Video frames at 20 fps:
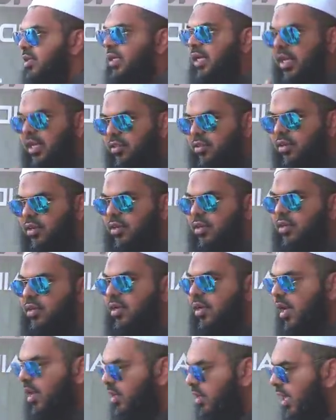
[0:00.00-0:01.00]
Either
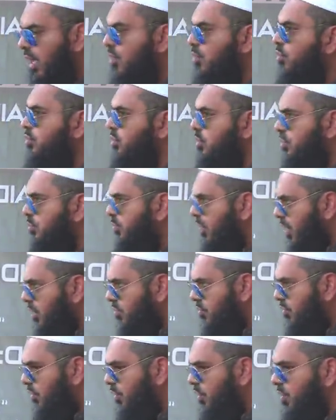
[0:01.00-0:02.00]
Allah knows
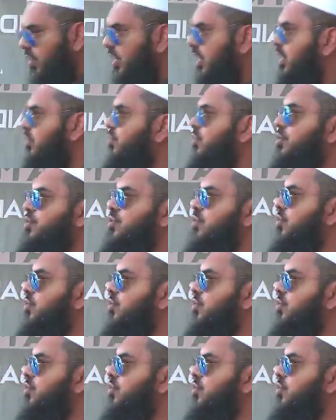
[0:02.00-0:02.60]
best for you and gives it